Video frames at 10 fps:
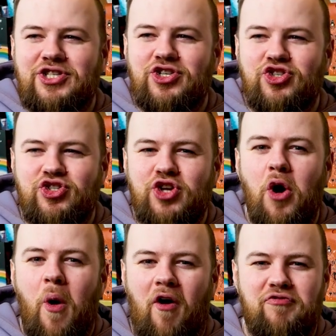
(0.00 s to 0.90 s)
just
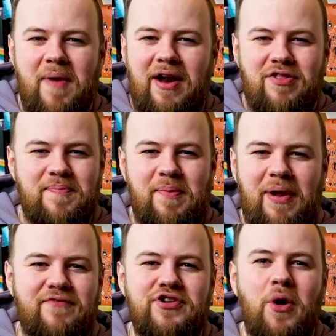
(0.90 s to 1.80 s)
so off meta that people
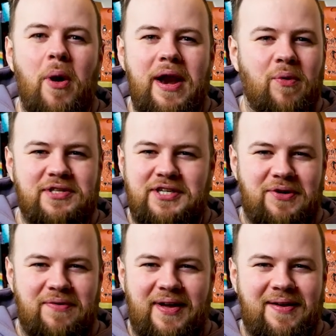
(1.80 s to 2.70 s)
have no idea what to
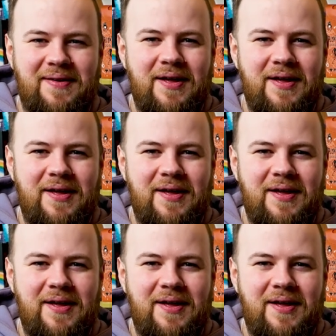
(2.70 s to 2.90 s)
do with it.